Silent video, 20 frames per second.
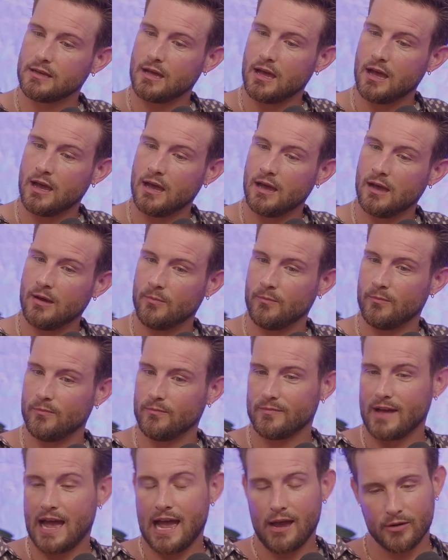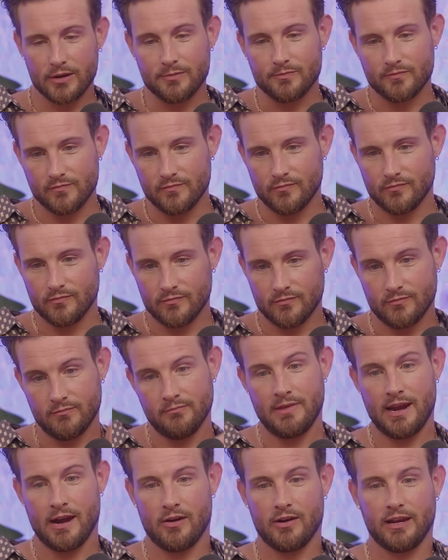I would
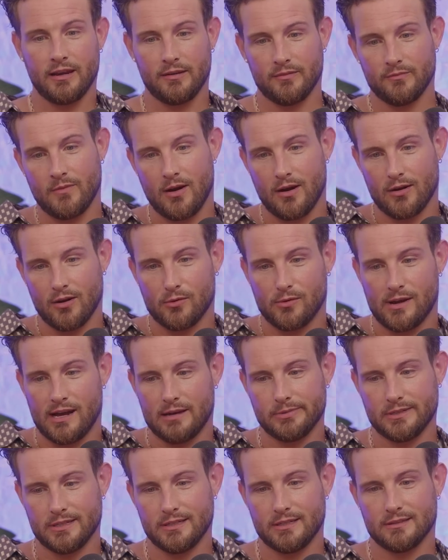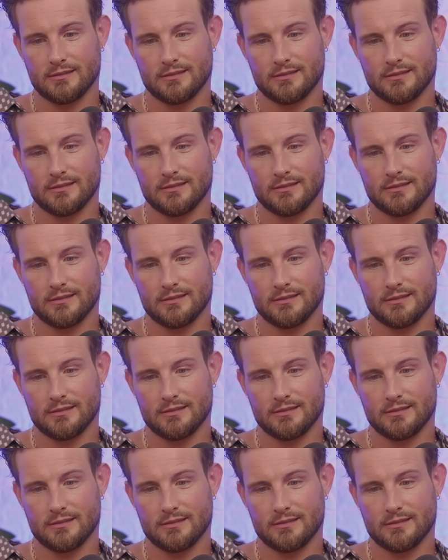marry Margot Robbie and